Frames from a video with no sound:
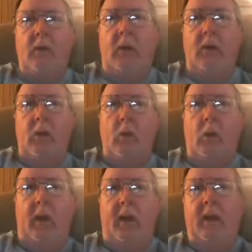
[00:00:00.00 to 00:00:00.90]
That
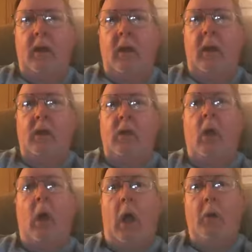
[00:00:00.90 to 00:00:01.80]
you're a, a
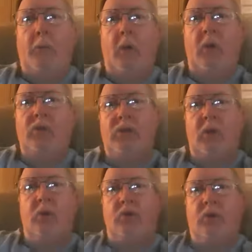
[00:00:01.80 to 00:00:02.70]
cop, a
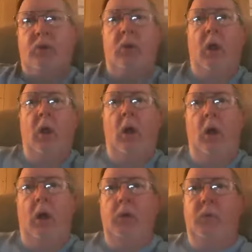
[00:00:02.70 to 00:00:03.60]
citizen
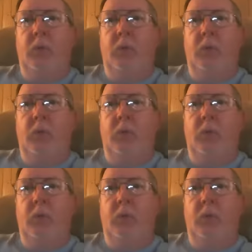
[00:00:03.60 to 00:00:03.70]
on